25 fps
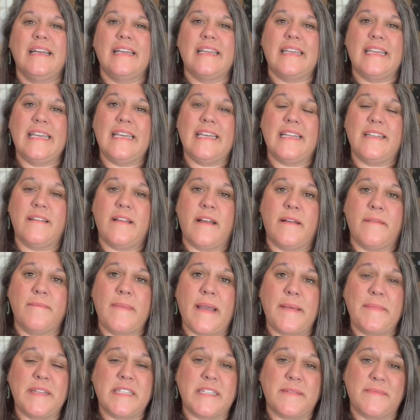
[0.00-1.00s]
get
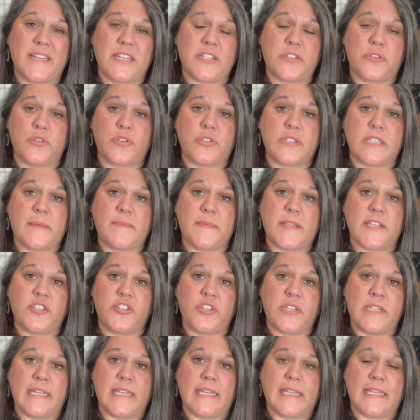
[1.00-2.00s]
maybe some extra sleep that
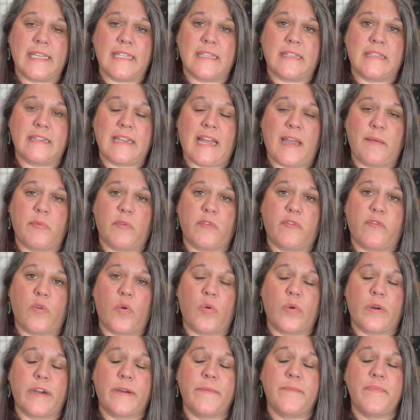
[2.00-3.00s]
she didn't get the night
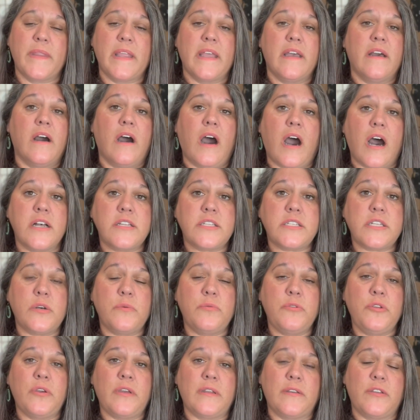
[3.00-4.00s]
before. Also,
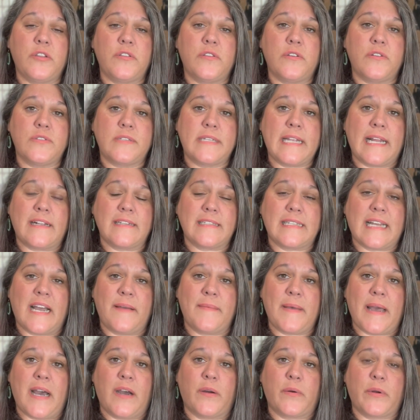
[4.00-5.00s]
you can do those
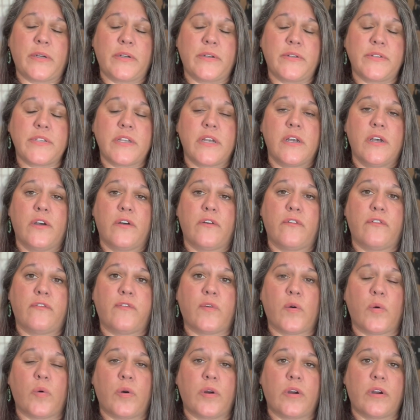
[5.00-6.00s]
downtime hours
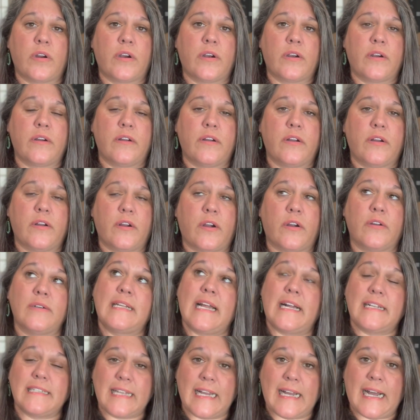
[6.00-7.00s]
or
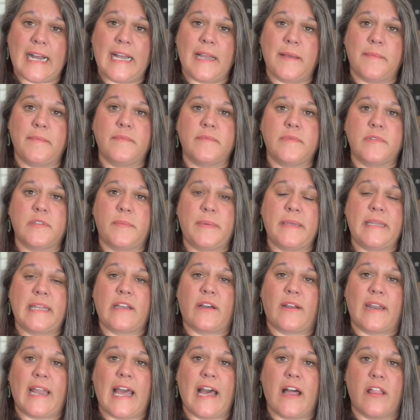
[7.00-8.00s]
downtime, depending
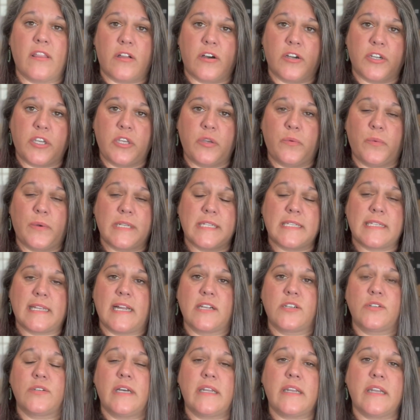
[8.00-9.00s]
on how long you want to
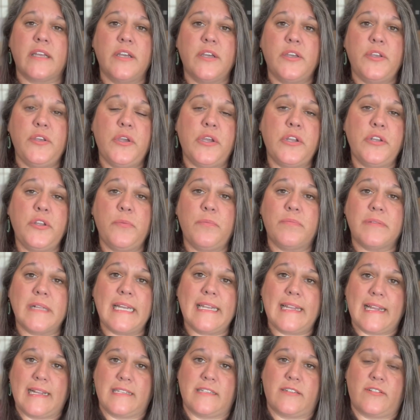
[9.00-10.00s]
schedule it. You can do play
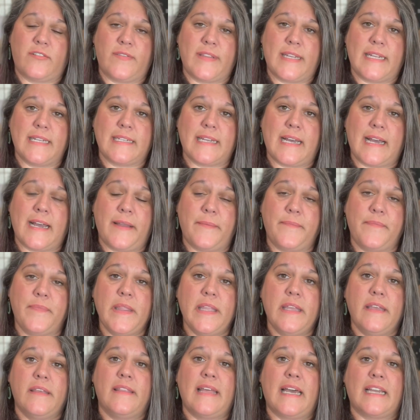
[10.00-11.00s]
dates during that time.
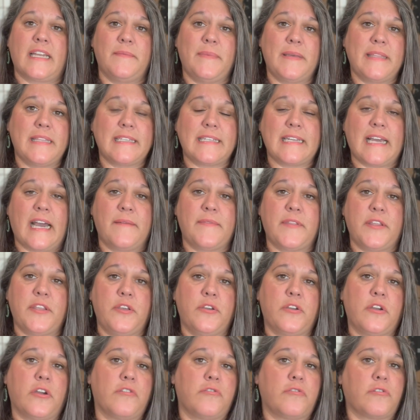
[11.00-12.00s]
That could be the time that
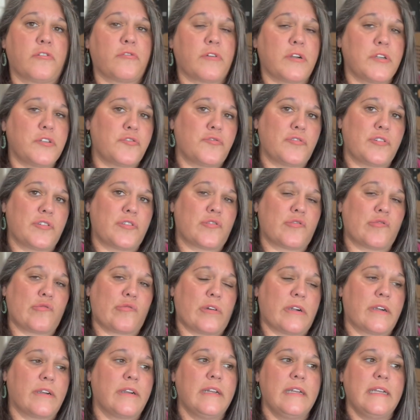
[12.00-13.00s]
you go to the grocery
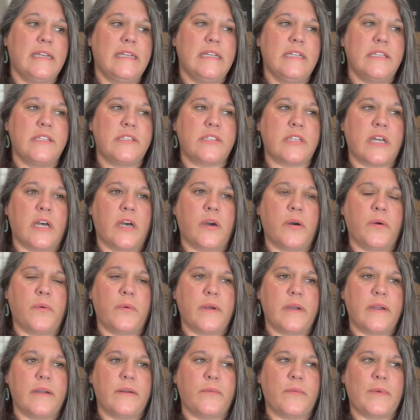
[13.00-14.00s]
store.
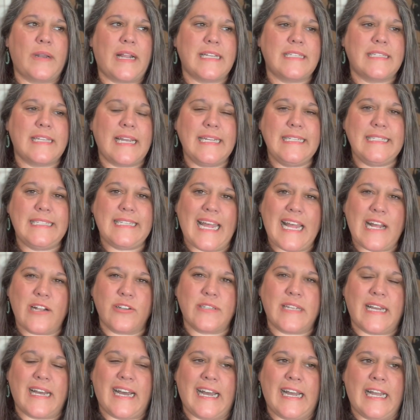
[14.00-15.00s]
So when I say
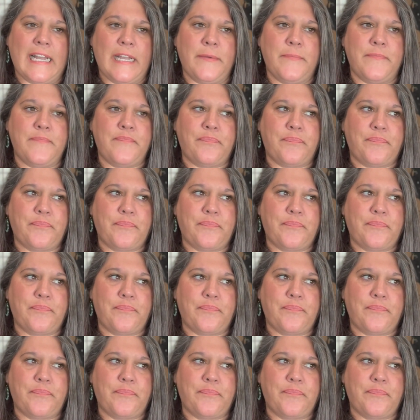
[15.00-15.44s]
downtime,